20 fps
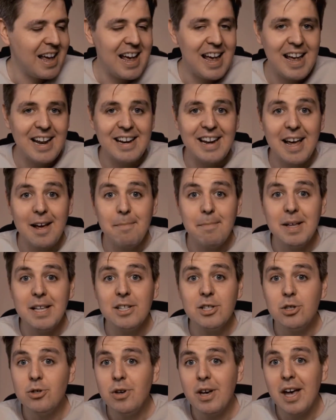And that
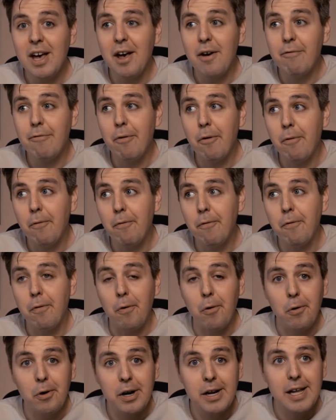means you have
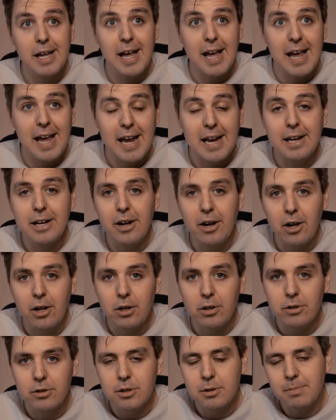forty-eight
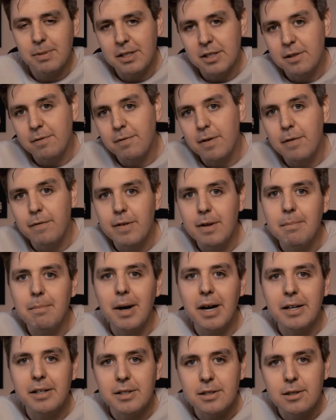dollars, because fifty
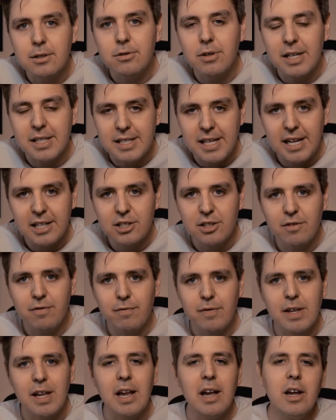minus the transaction
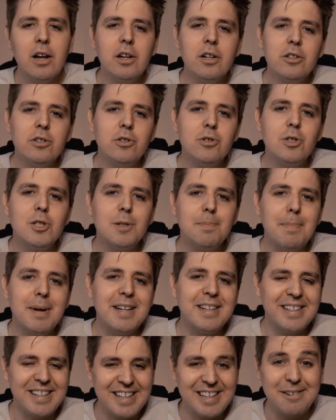fee, to
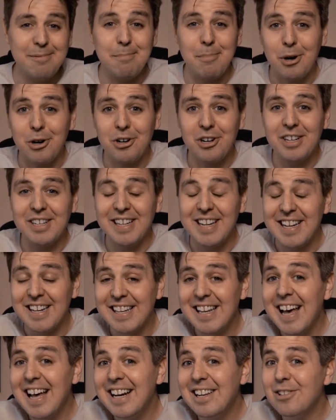spend in
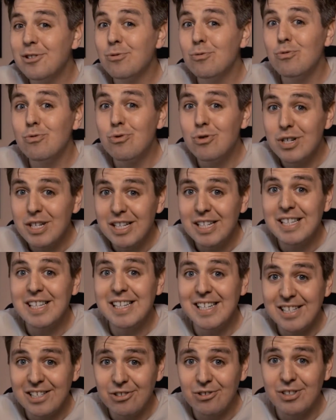marketing. That is
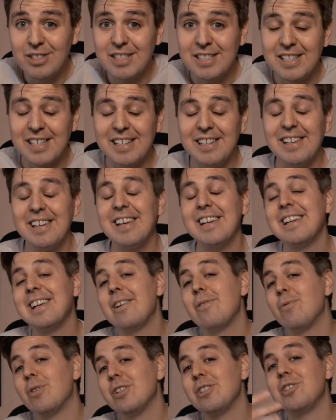really interesting. And
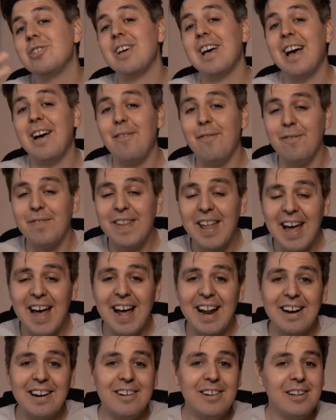then once you have
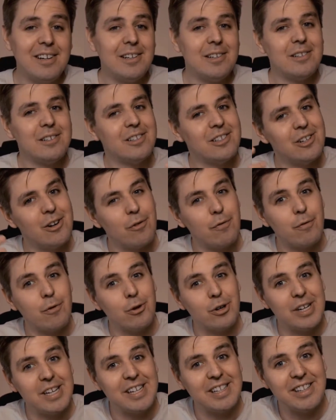that, you know,
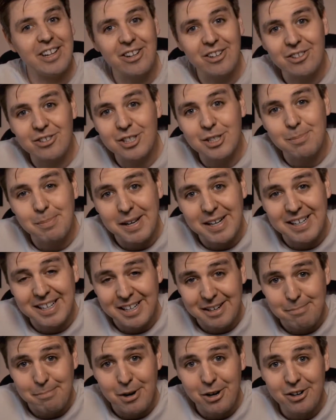forty-eight dollars
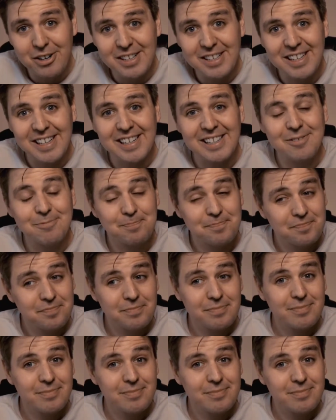spending in marketing,